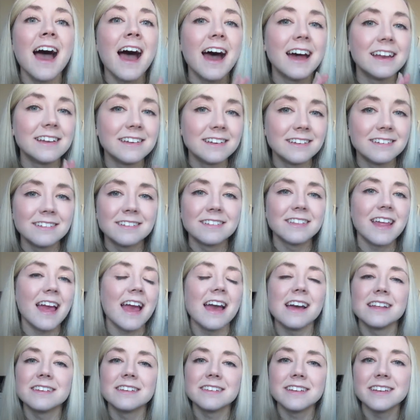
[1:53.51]
and the
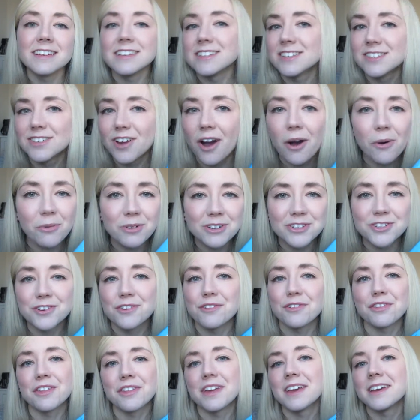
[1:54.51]
ending is not what
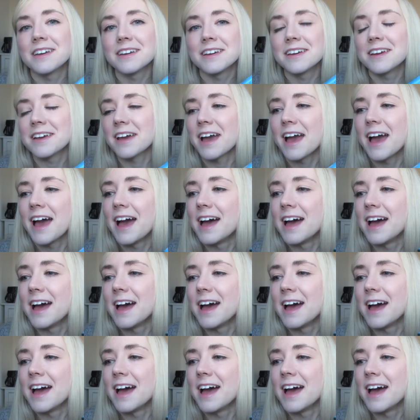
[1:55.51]
you think